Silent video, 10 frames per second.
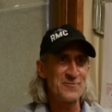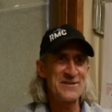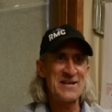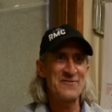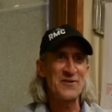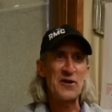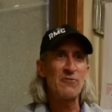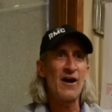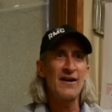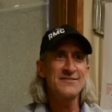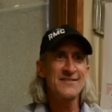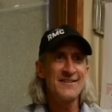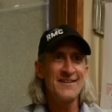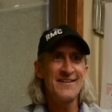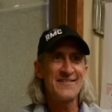We, we didn't have a lot of rides
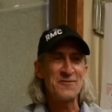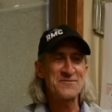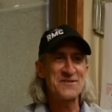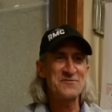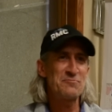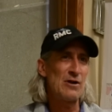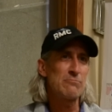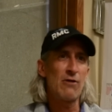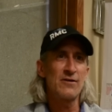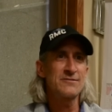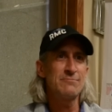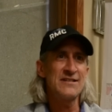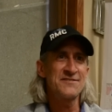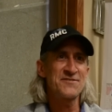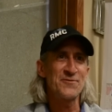there was enough spare parts
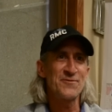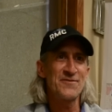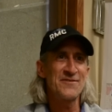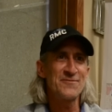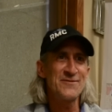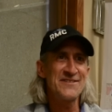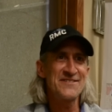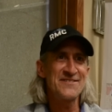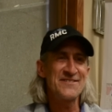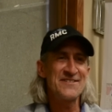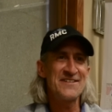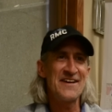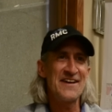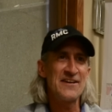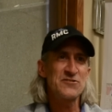being sold that we could
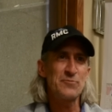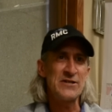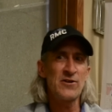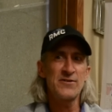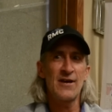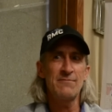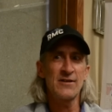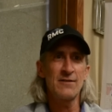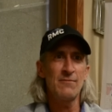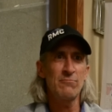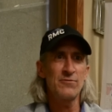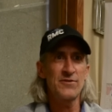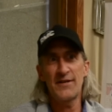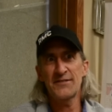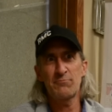uh, spend our time to come up
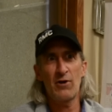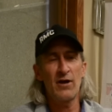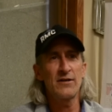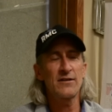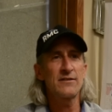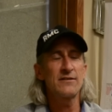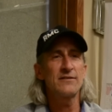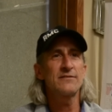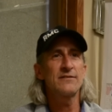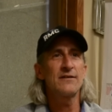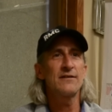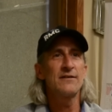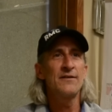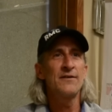with the next product that uh,